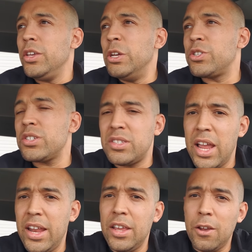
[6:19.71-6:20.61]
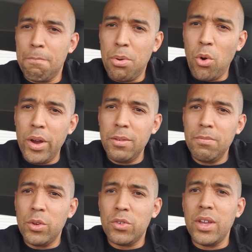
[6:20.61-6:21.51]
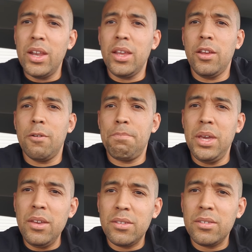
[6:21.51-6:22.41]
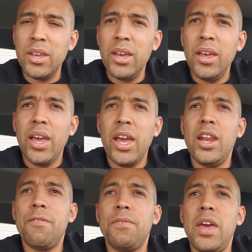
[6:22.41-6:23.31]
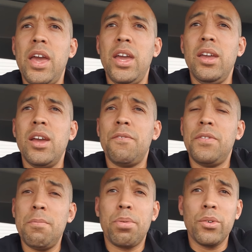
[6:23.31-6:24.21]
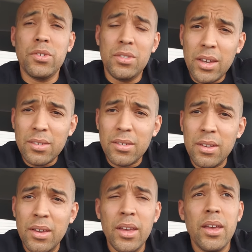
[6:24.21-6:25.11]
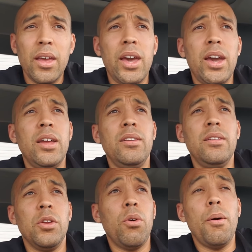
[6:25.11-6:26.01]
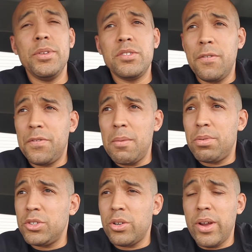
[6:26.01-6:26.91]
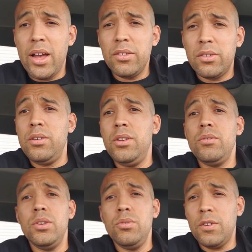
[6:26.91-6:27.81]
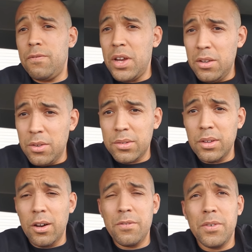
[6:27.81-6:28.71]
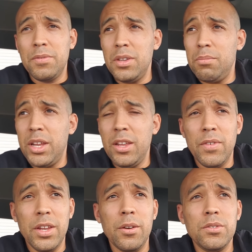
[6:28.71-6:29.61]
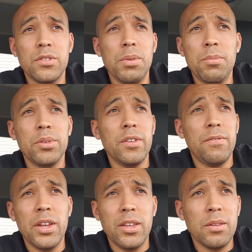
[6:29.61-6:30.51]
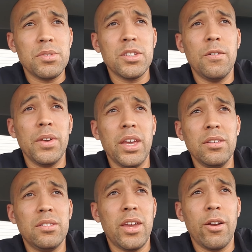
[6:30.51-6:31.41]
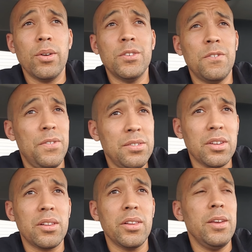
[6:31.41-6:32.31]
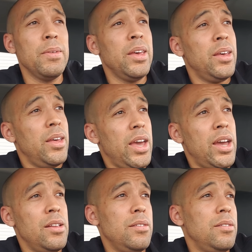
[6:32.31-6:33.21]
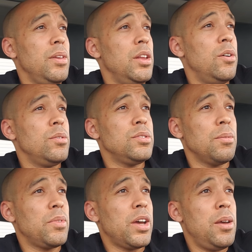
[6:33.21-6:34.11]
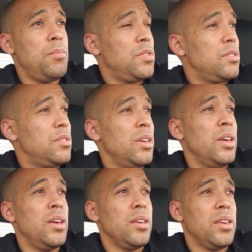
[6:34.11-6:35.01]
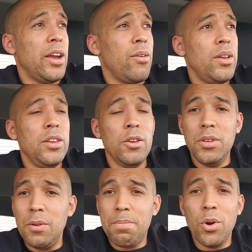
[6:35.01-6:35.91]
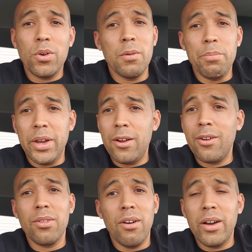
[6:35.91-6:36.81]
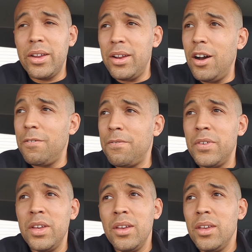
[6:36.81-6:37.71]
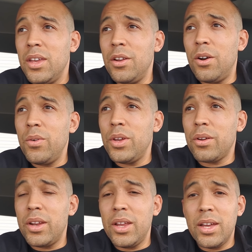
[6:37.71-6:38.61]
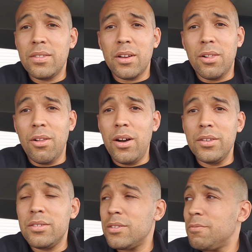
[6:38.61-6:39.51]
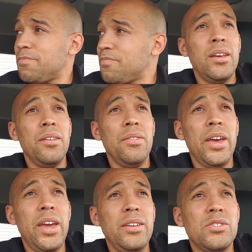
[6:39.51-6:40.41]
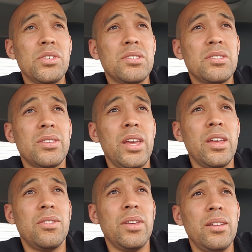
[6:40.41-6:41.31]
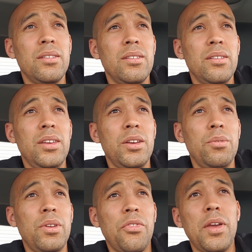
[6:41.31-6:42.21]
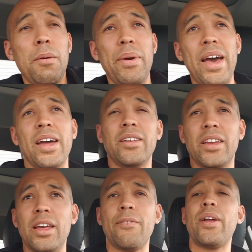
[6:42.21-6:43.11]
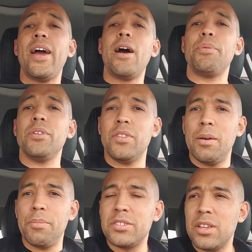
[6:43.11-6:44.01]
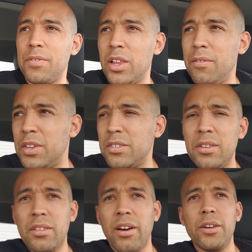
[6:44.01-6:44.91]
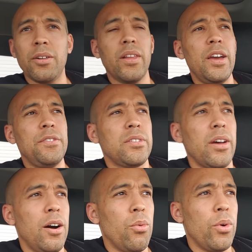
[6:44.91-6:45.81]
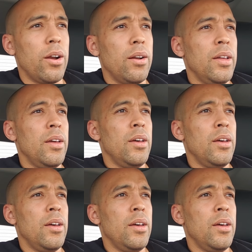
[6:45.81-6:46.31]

You're just stating your point. You're stating your piece. And if they persist, and, you know, obviously if they put your hands on you, you defend yourself. I've seen many videos of people defending themselves against Karens physically. And, you know, sometimes, Karen, you poke the bear long enough, you know, you're going to get the claws. They just think that, you know, nothing bad can ever happen to them because they've lived this entitled lifestyle where,